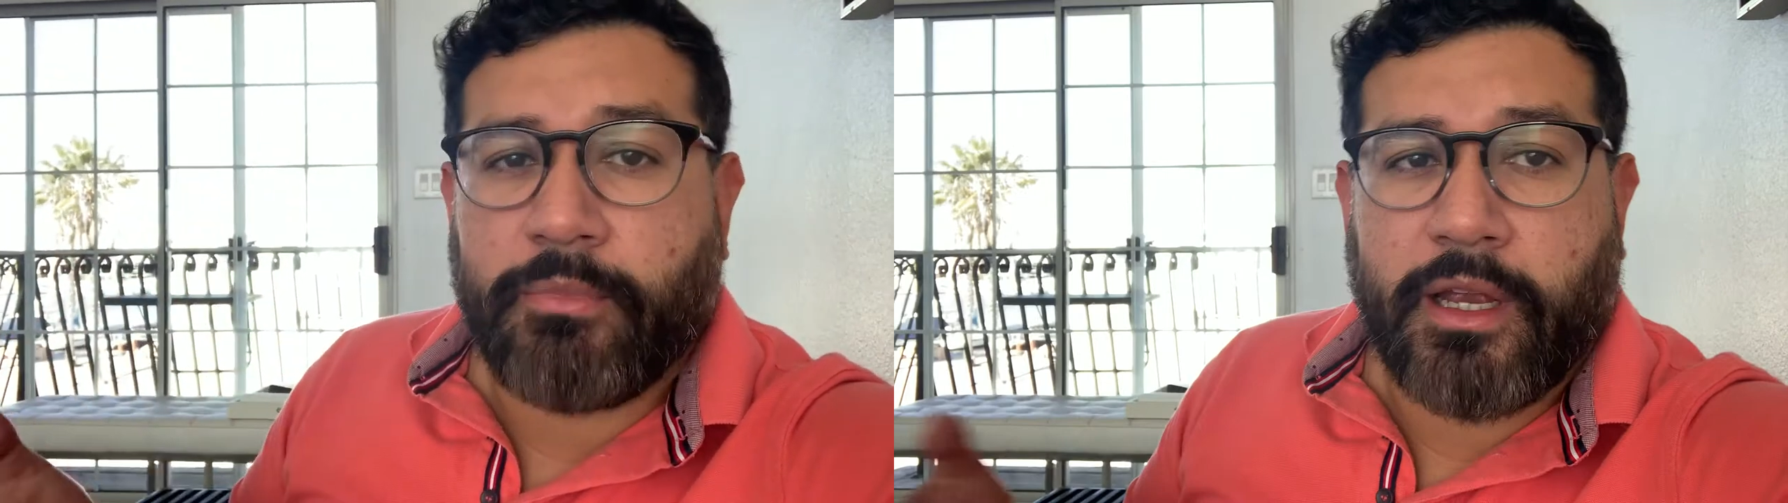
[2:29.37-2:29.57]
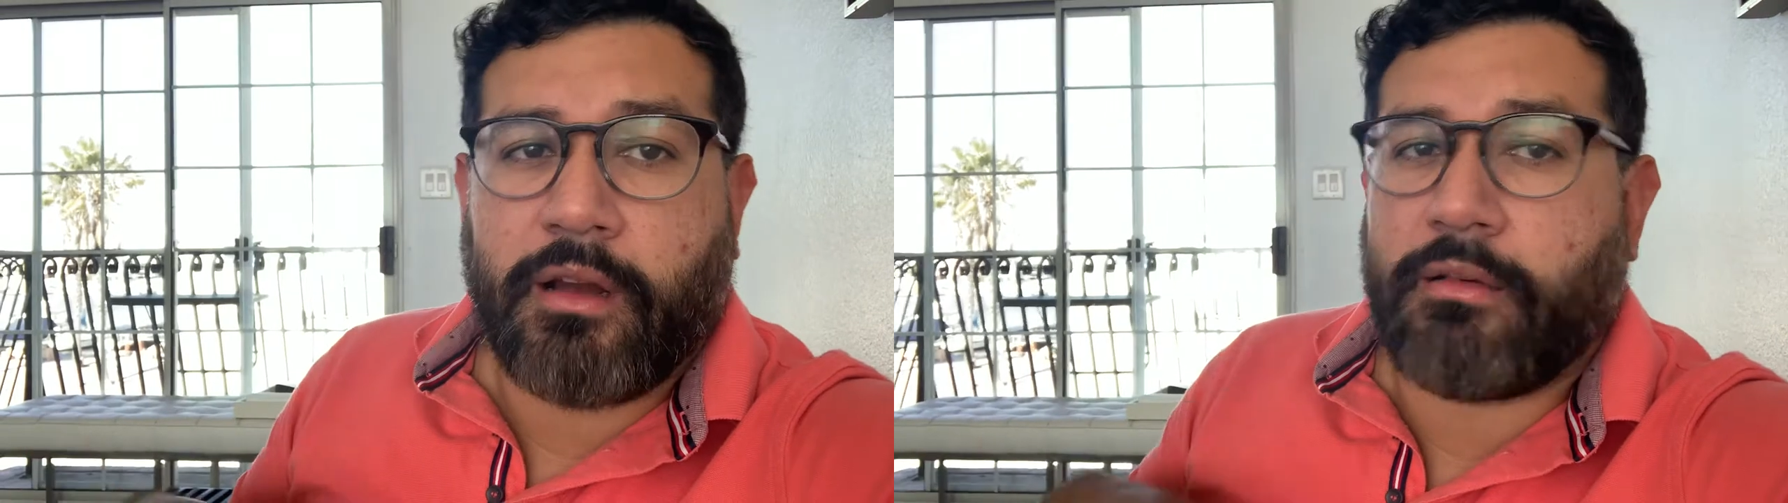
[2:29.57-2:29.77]

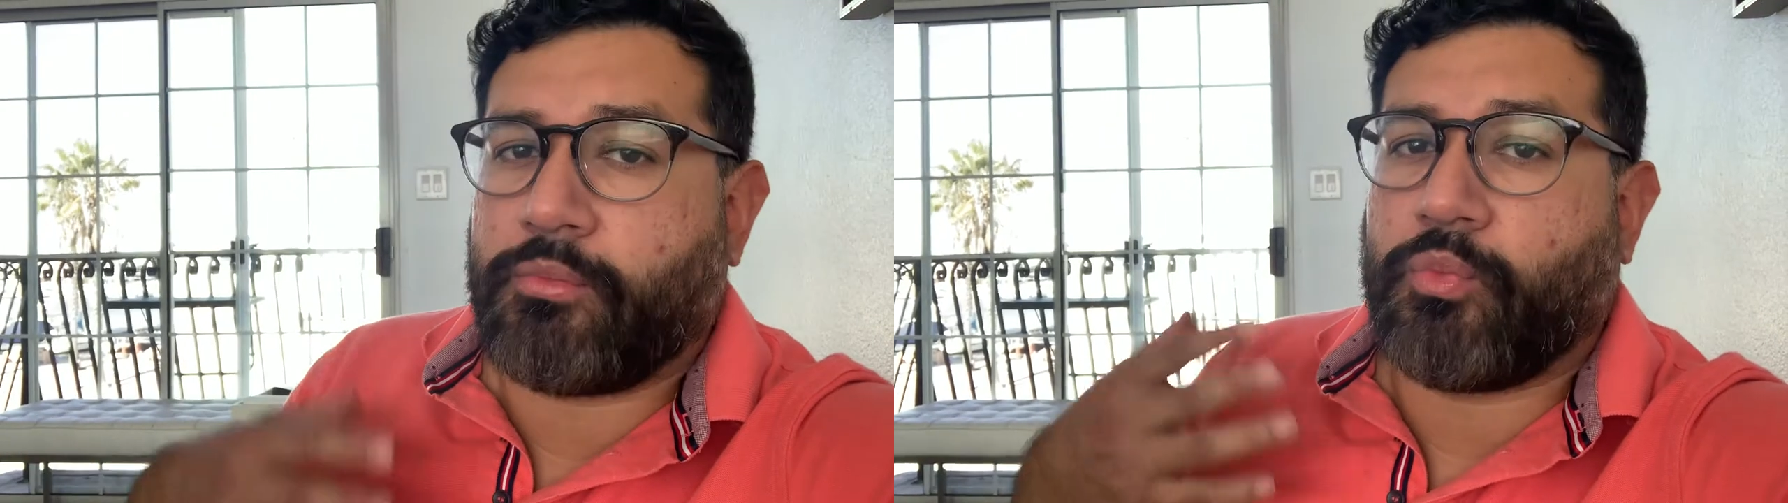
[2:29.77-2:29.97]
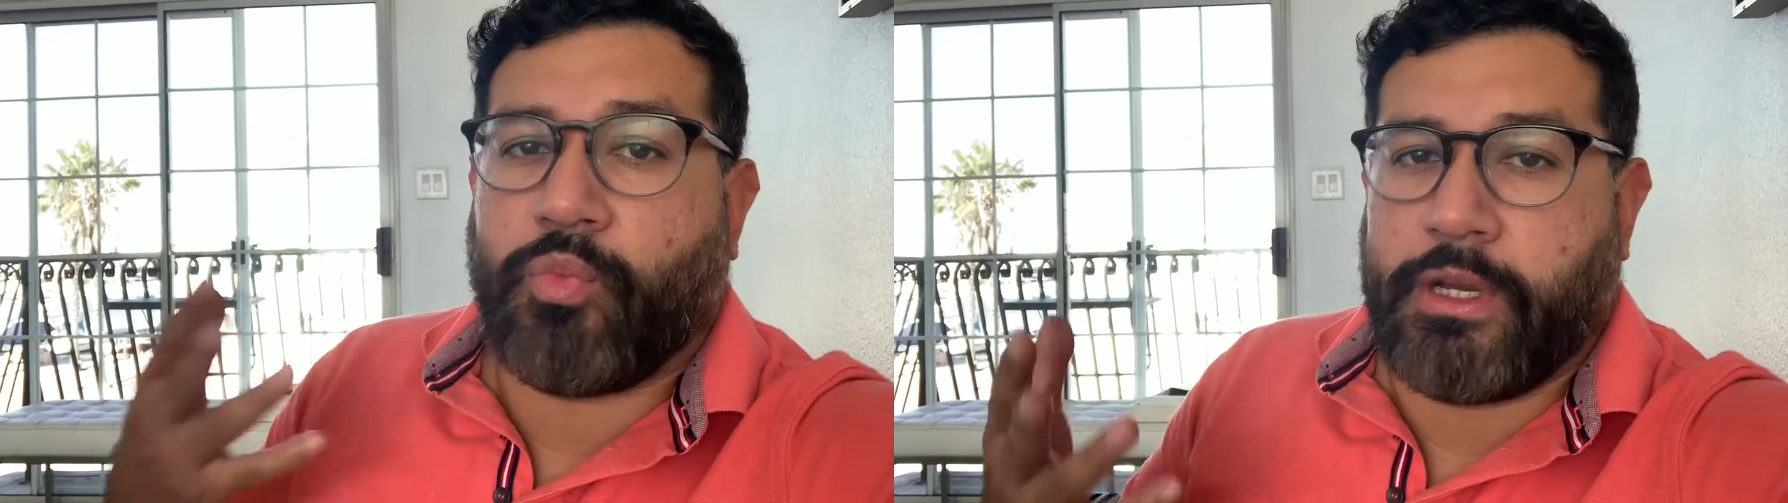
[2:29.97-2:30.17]
there,
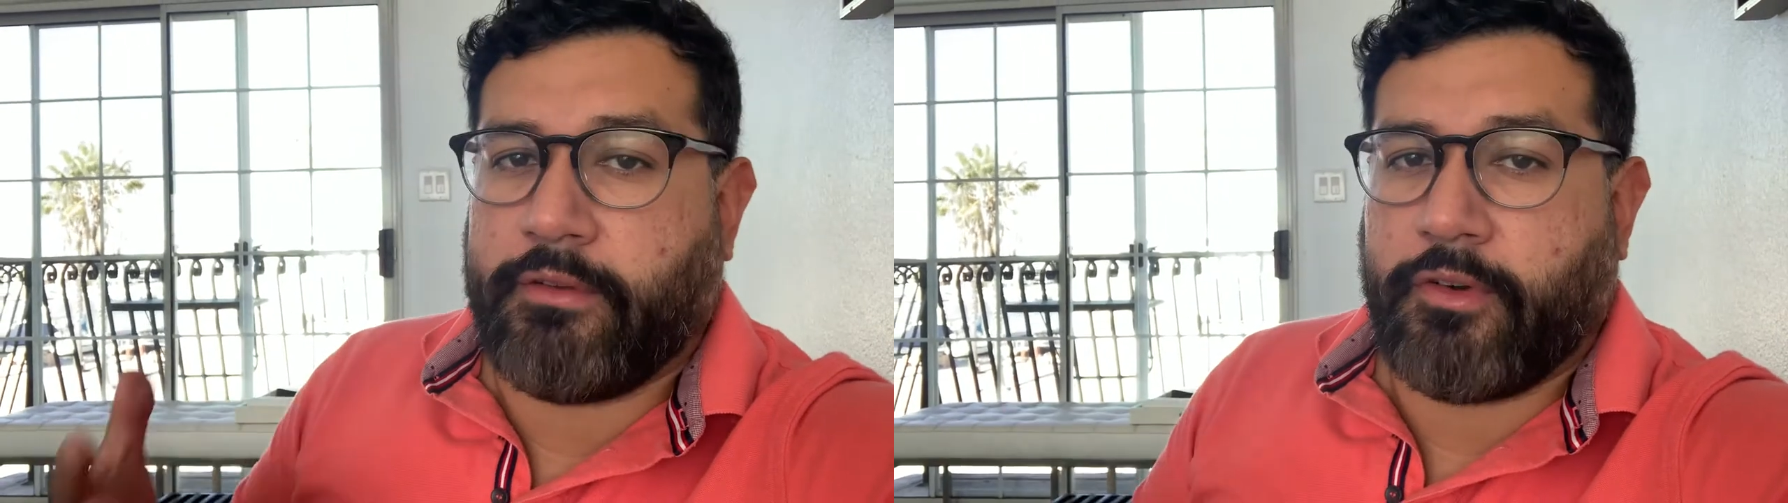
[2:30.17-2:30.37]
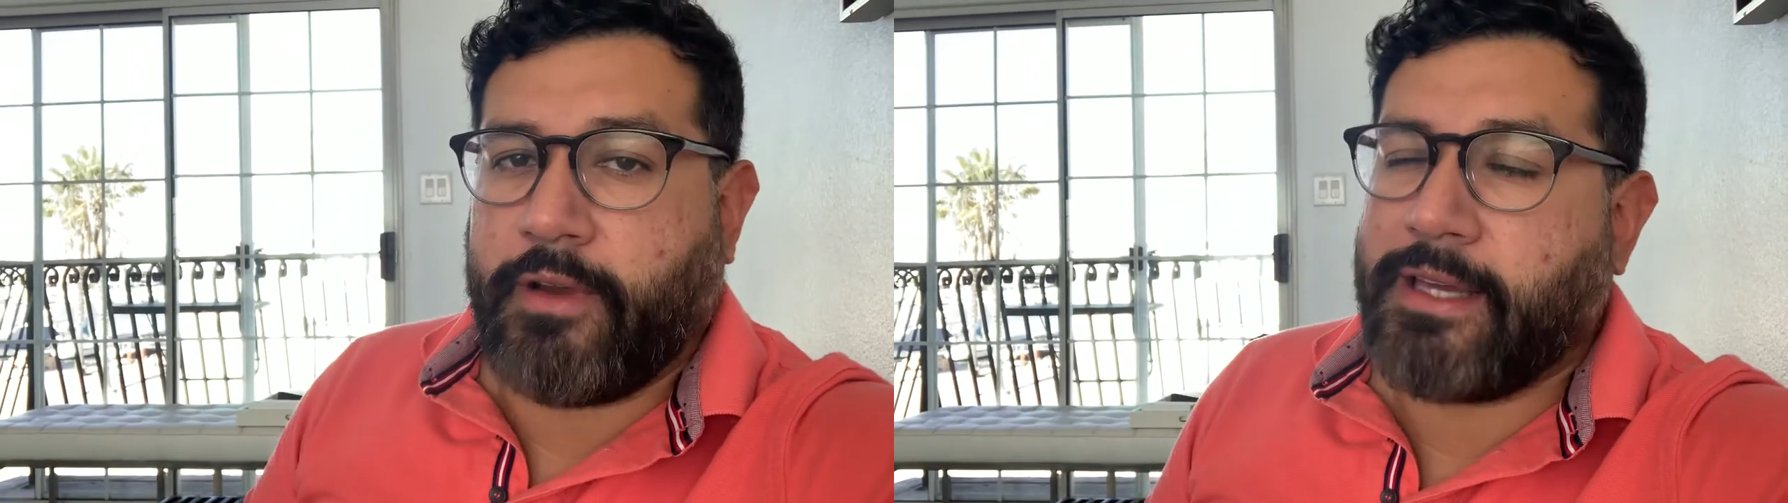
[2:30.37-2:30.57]

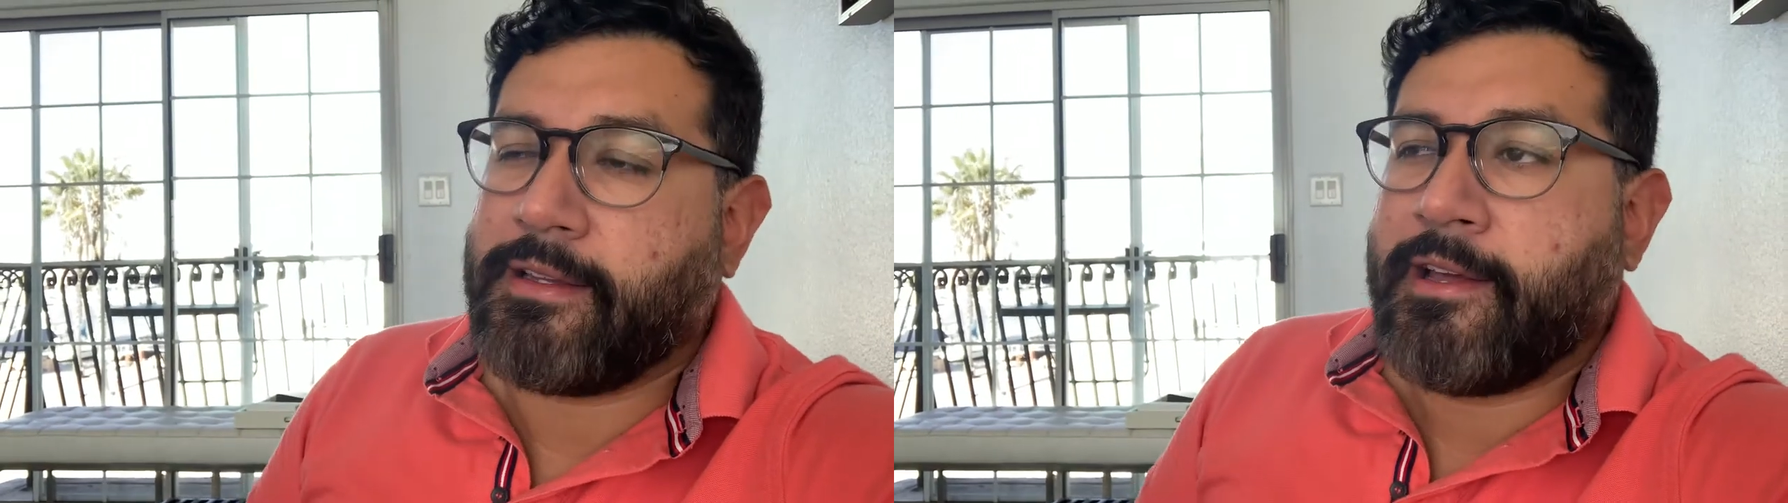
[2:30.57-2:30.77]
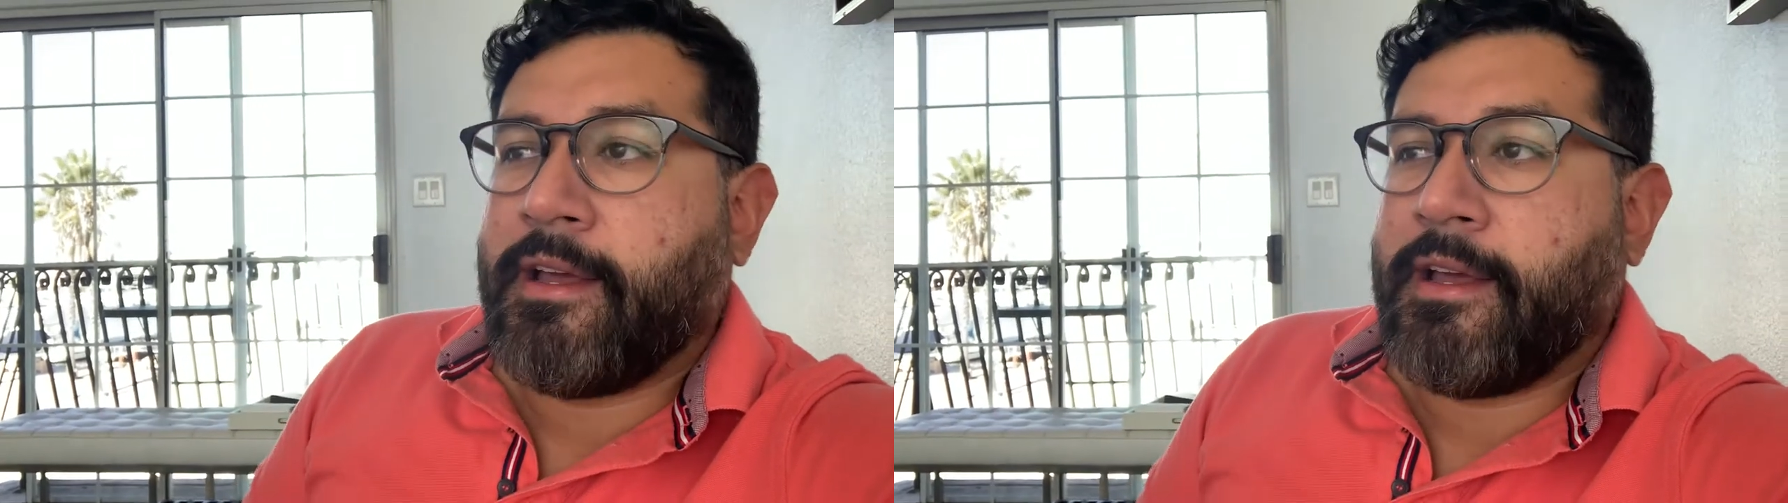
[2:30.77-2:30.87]
whatever, right?